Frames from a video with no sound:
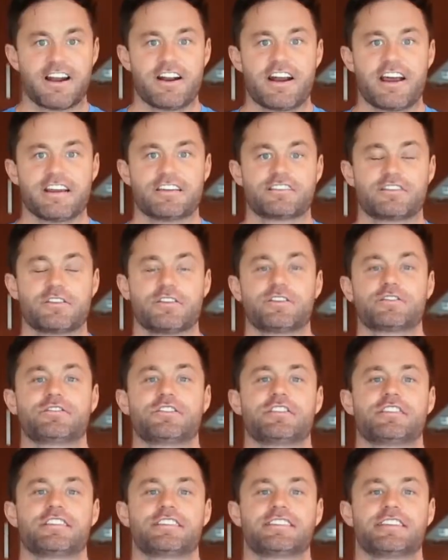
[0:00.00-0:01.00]
All right, so
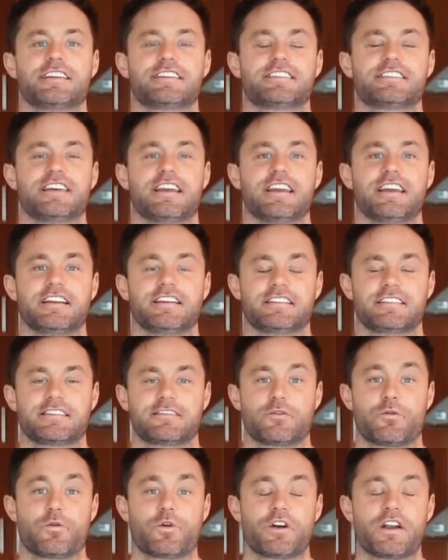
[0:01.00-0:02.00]
those are the six
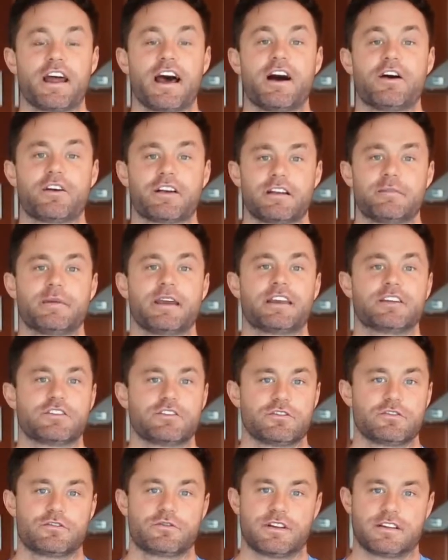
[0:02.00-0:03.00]
things. We're now gonna make a
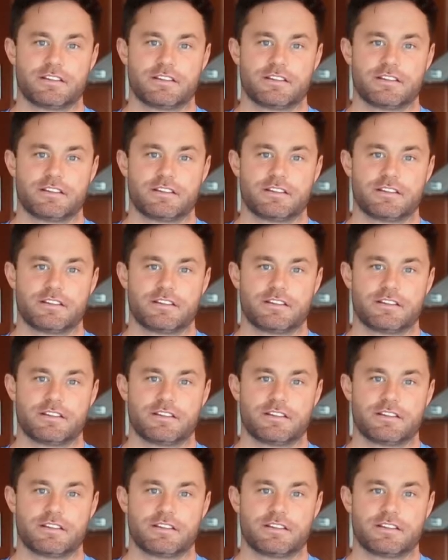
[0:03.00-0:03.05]
juice